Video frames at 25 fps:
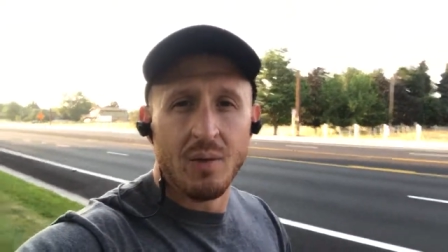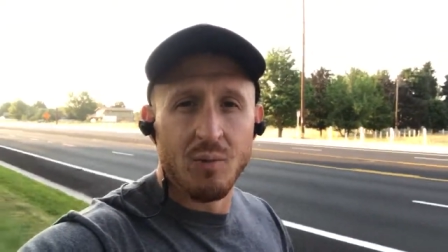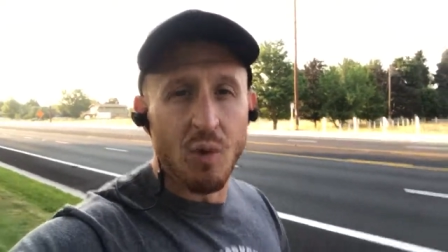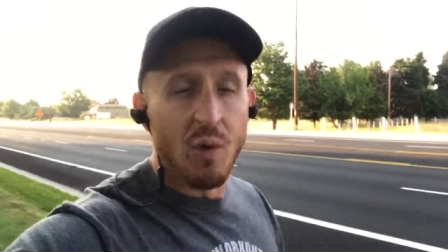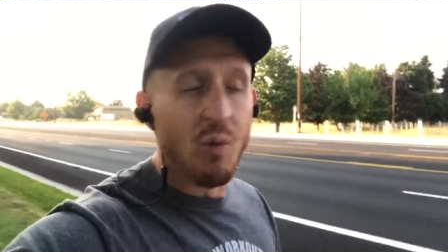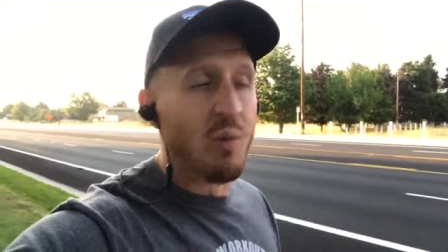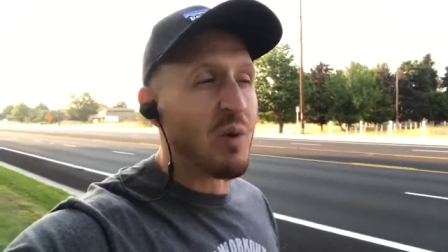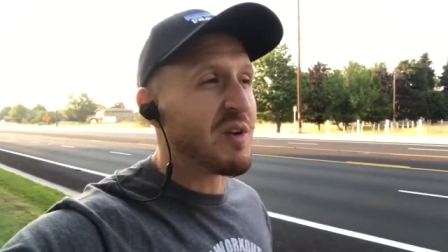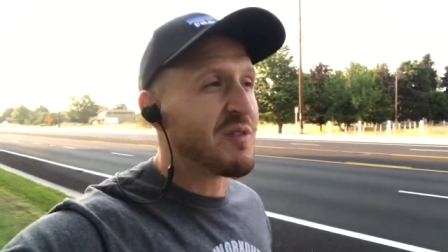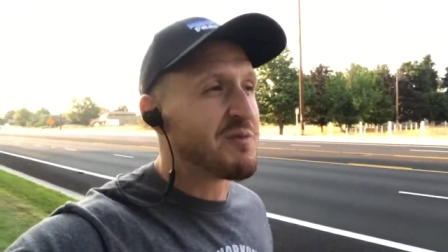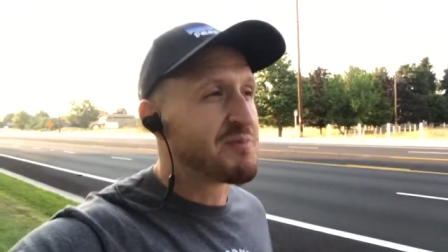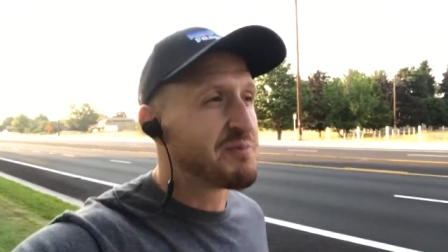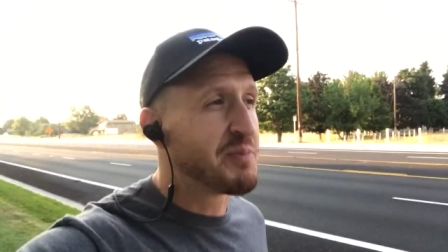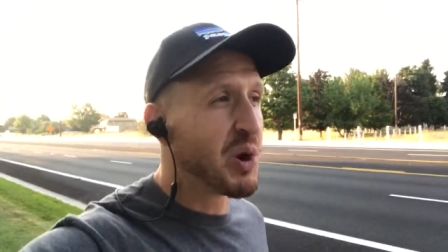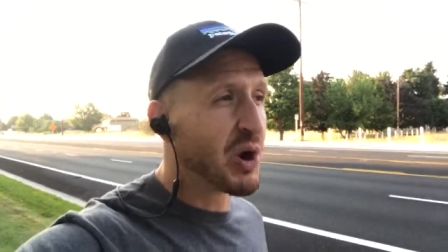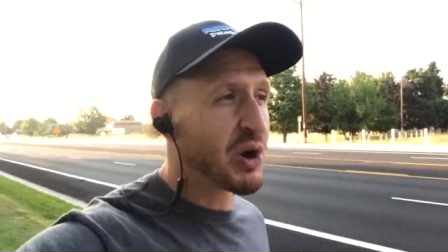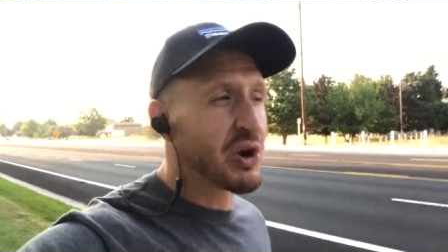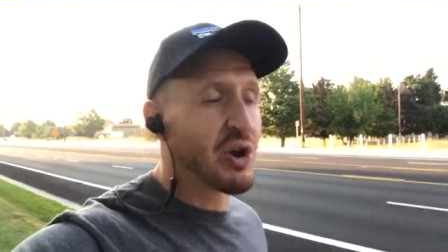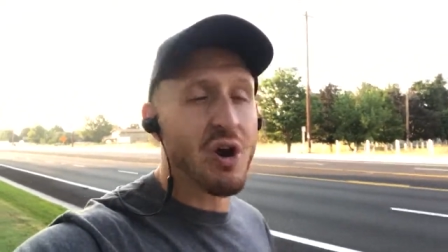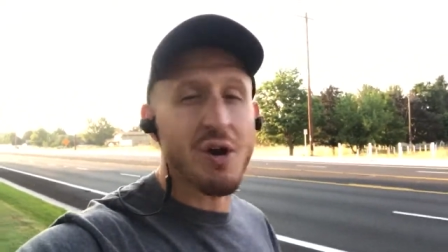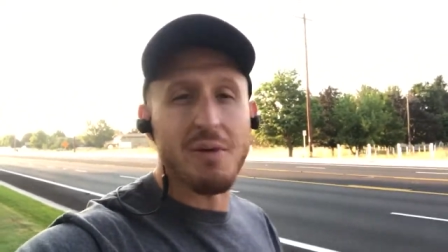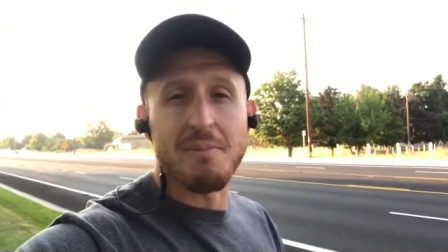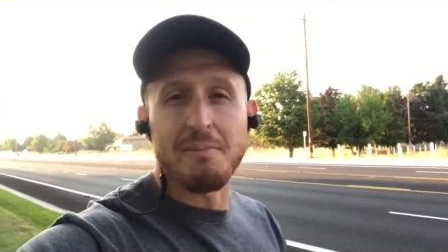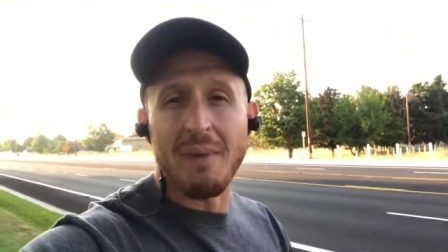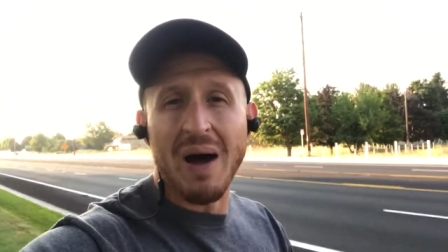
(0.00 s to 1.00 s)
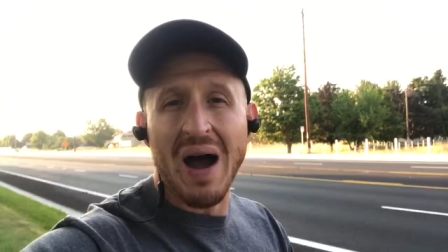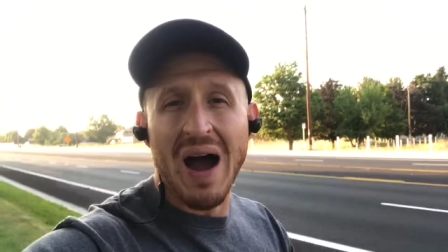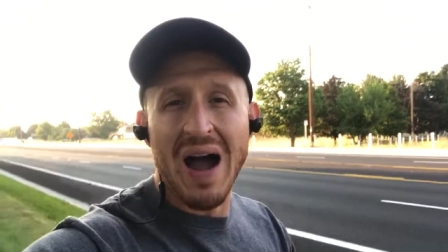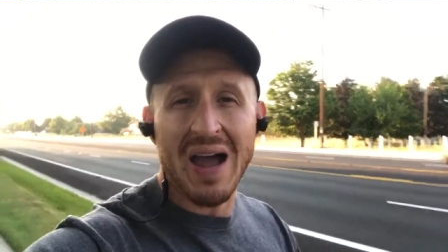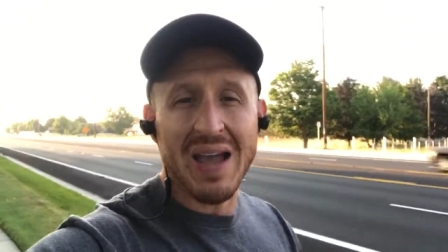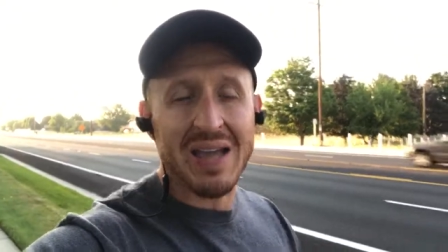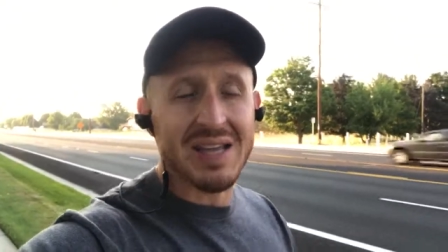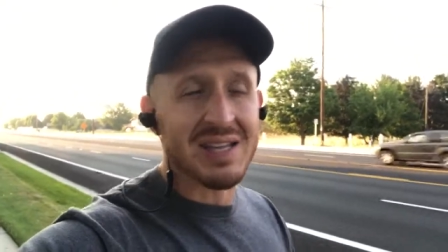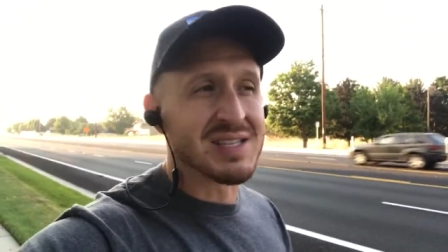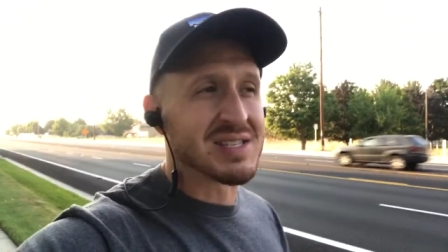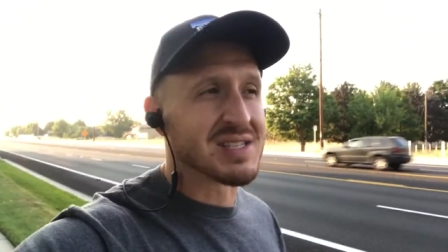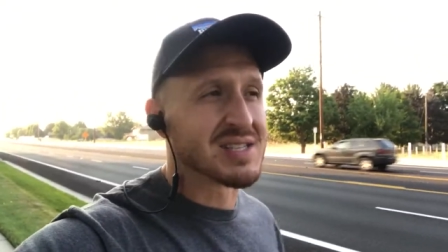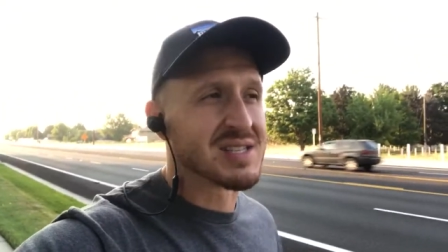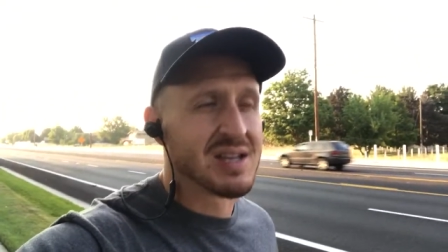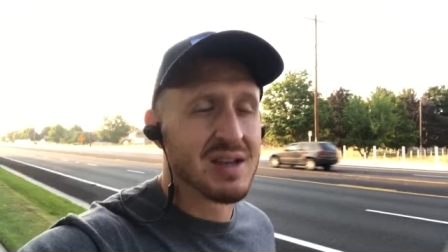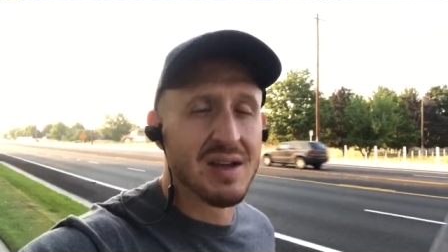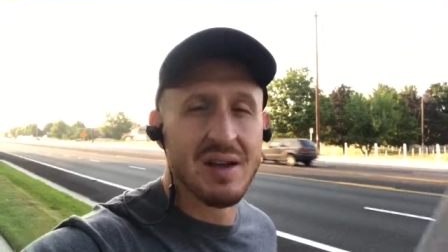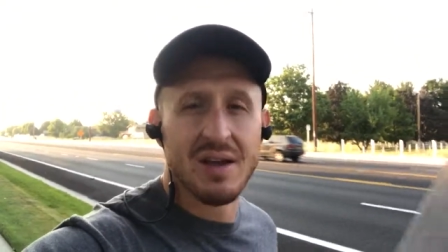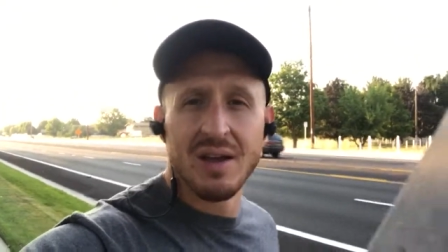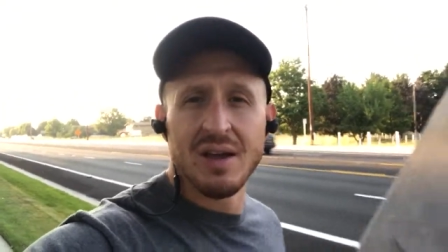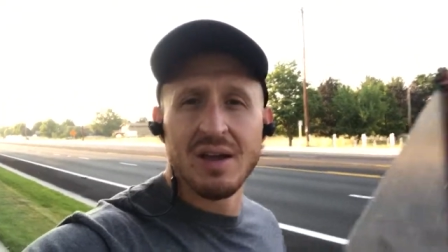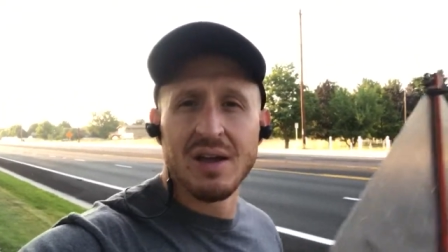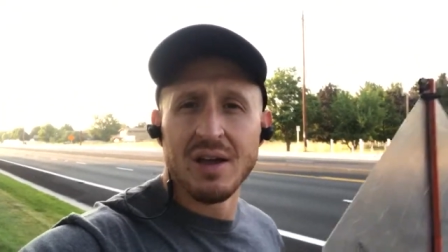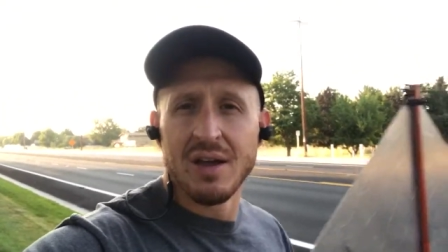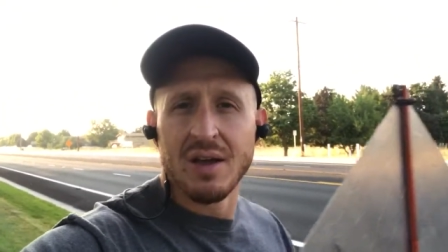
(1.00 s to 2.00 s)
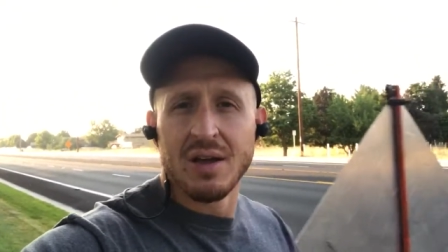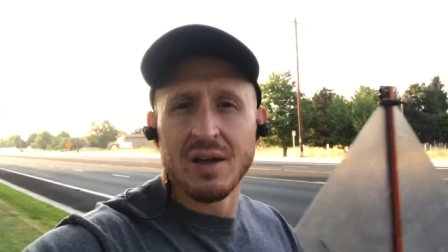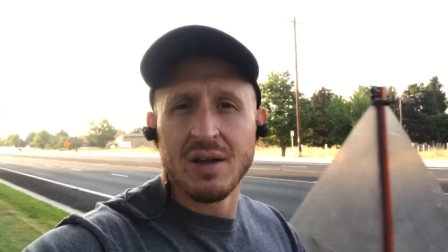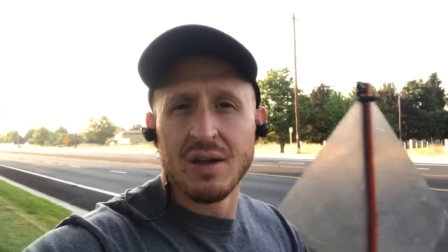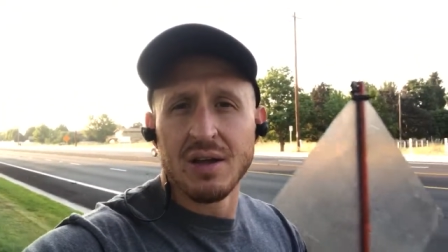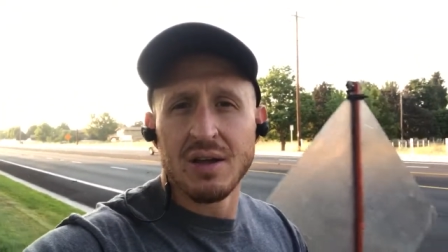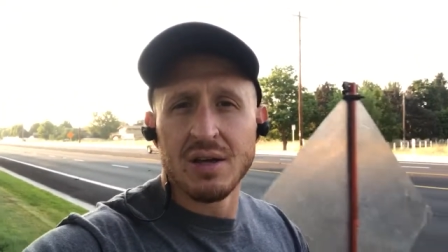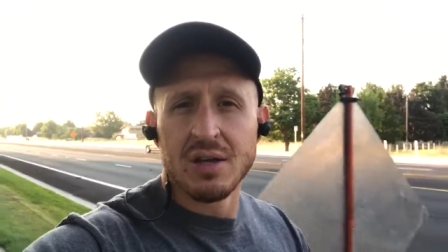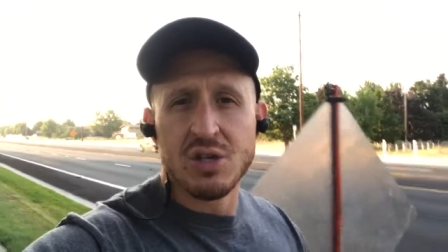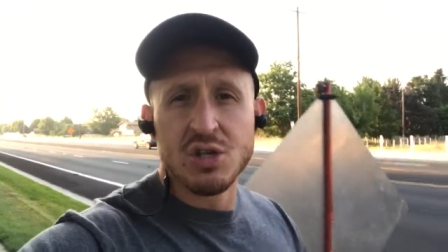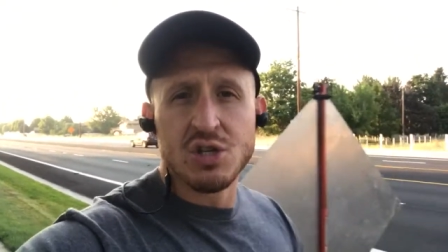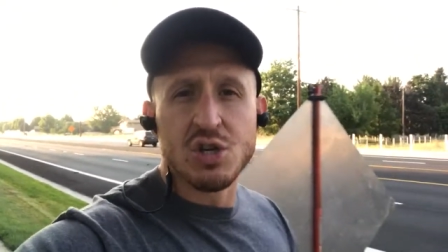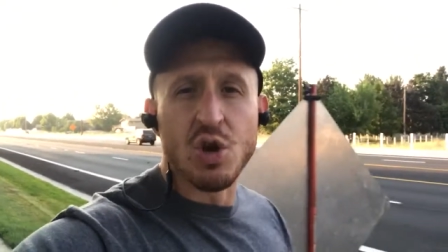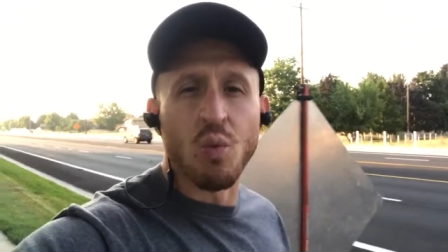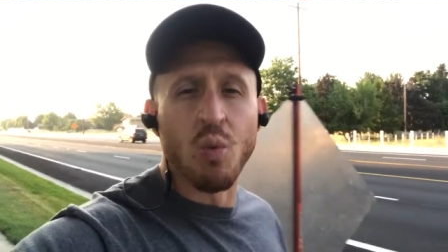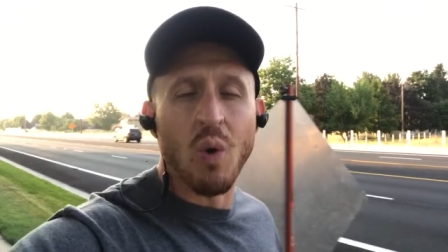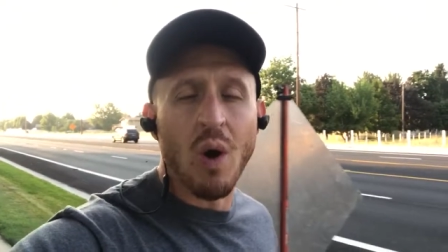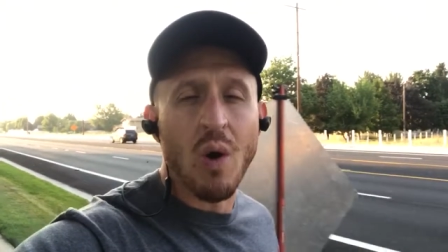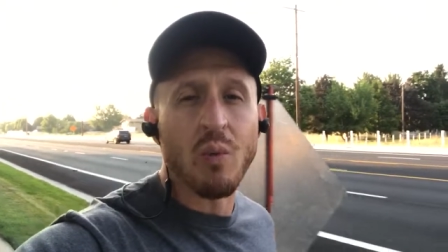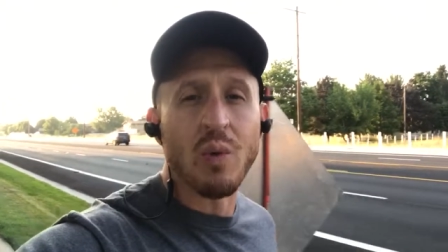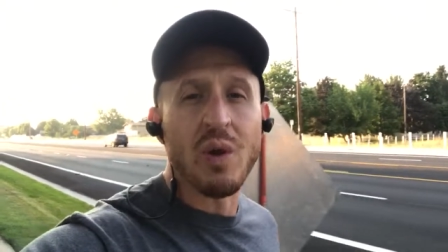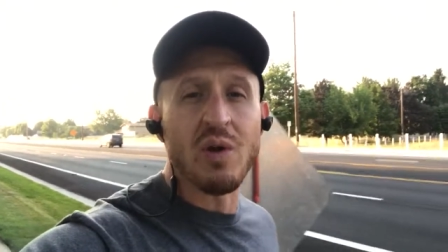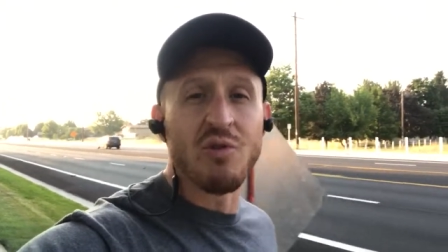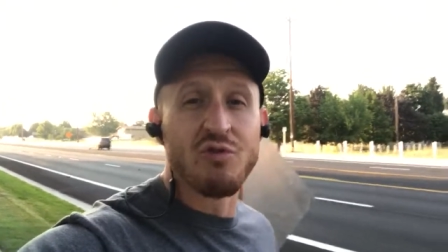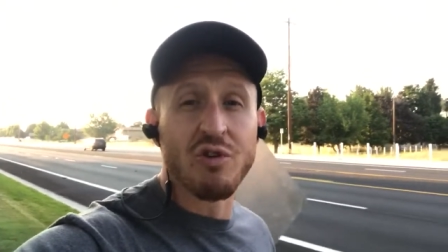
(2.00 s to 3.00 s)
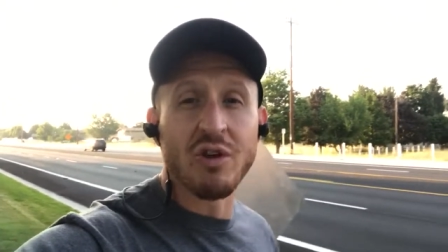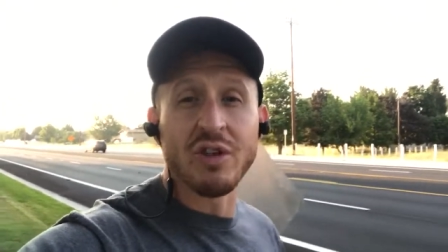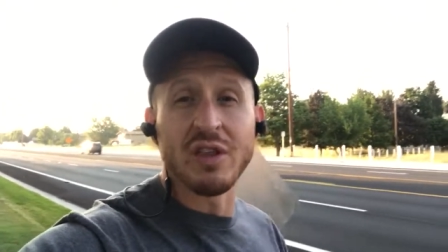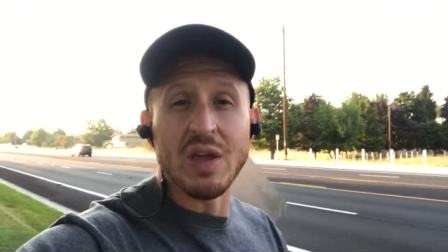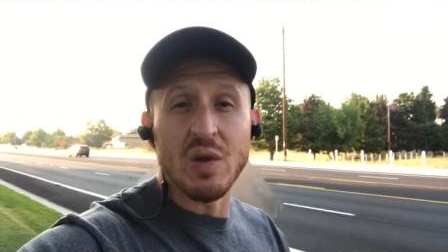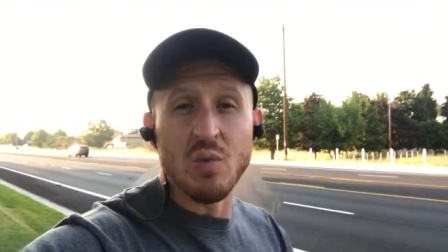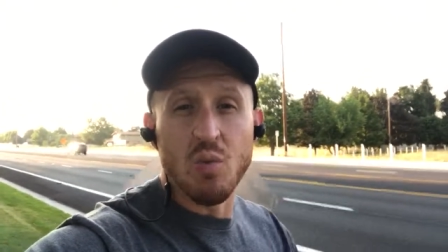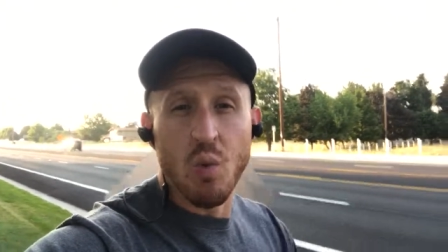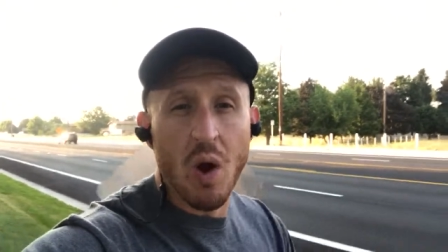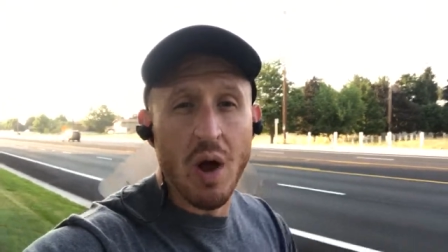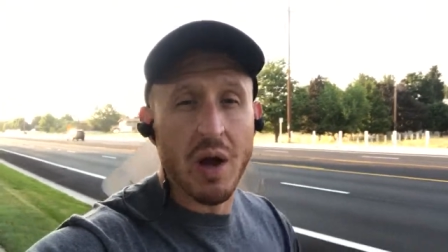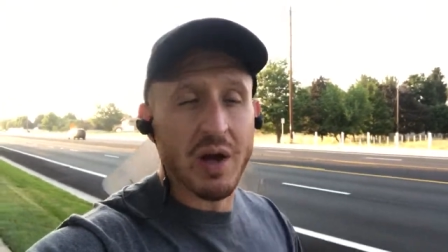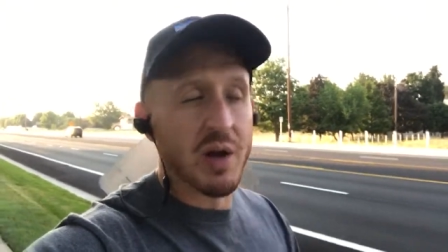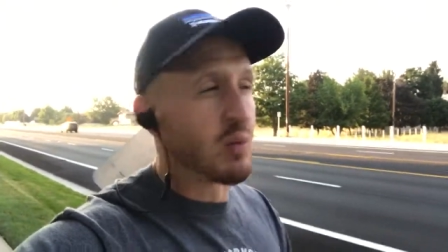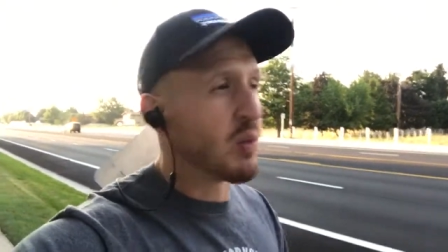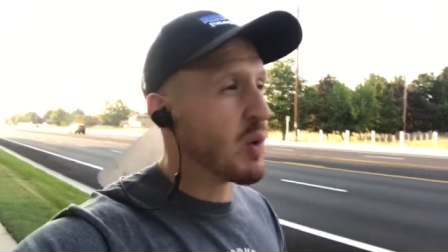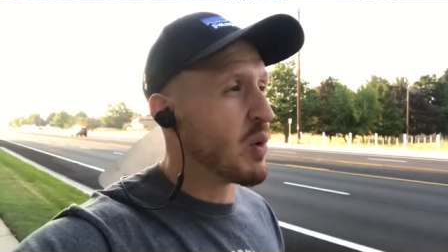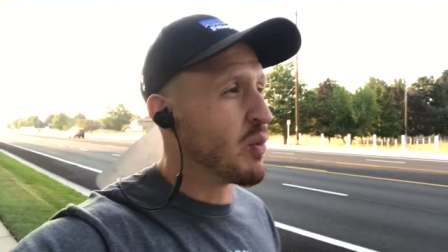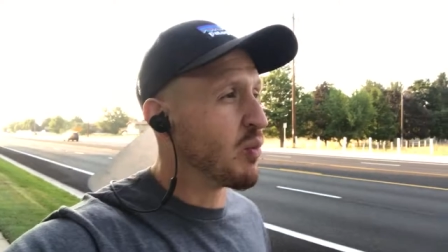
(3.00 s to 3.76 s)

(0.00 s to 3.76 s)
when we've put our minds to what we really wanted.